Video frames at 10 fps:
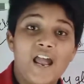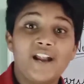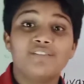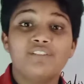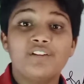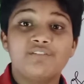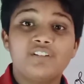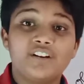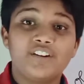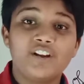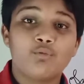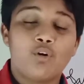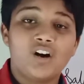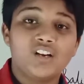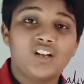and when we drink
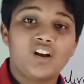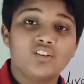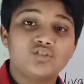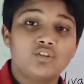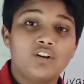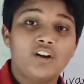water also,